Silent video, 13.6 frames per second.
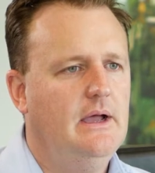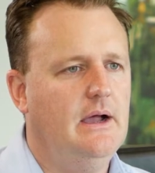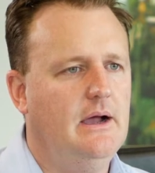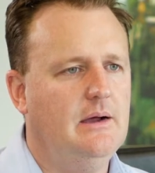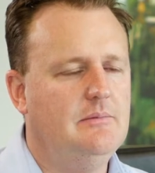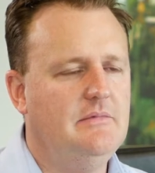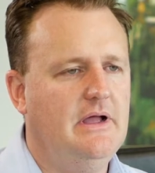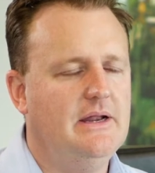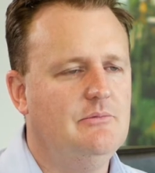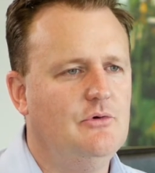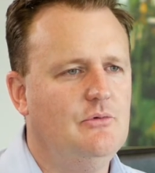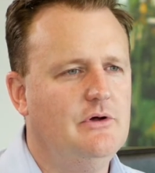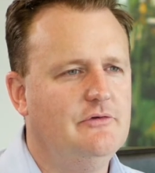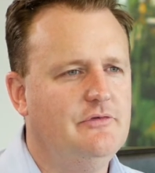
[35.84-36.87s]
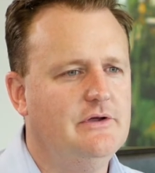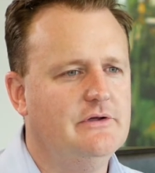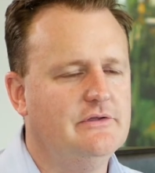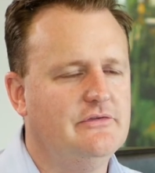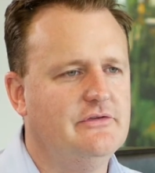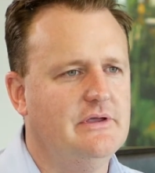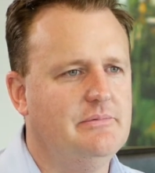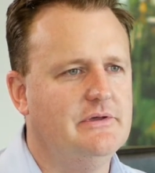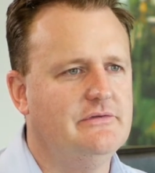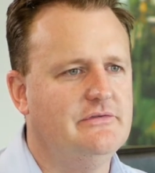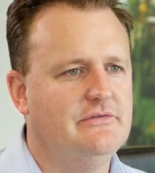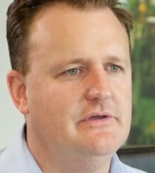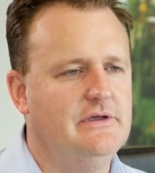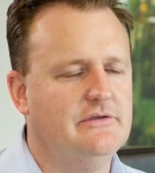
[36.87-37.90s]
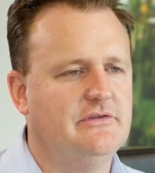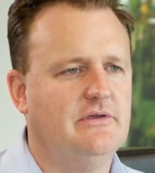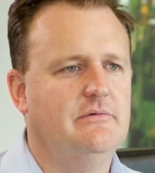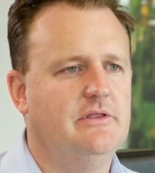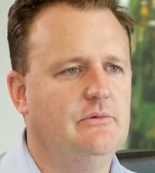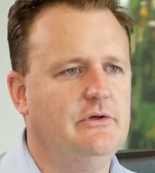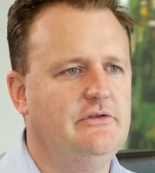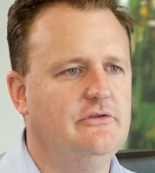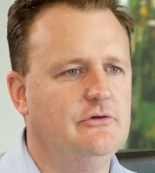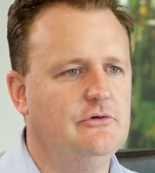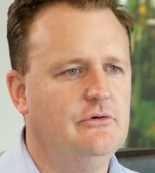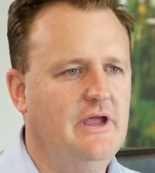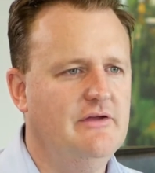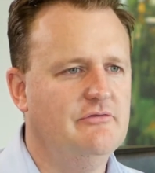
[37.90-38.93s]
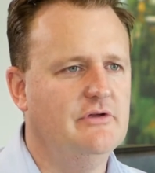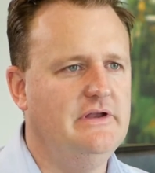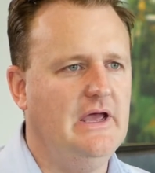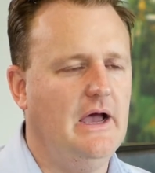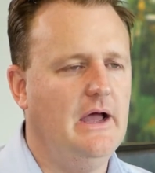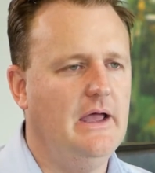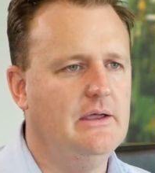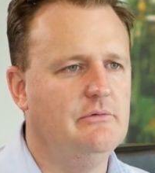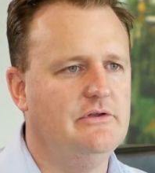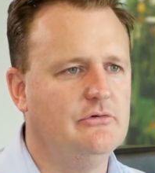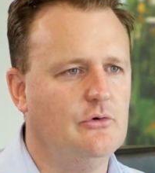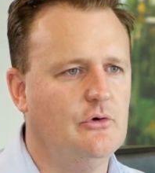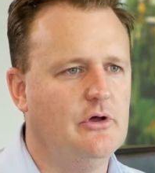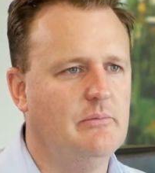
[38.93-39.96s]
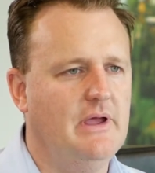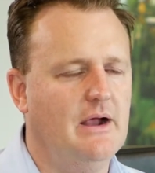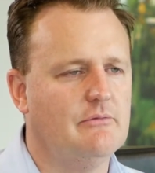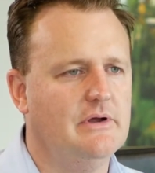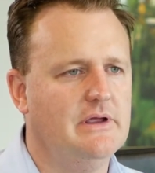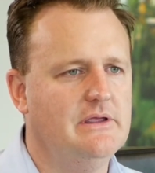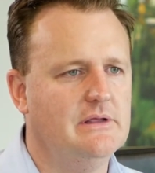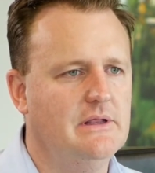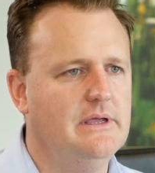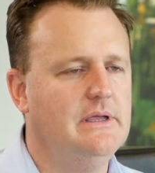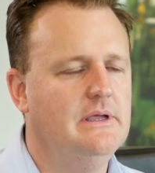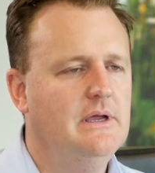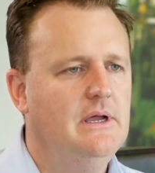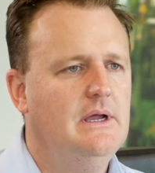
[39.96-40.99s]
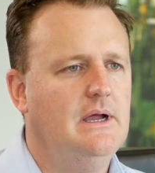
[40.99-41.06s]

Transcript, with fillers: Um, animal welfare at CPC is something that we do every day, we talk about regularly.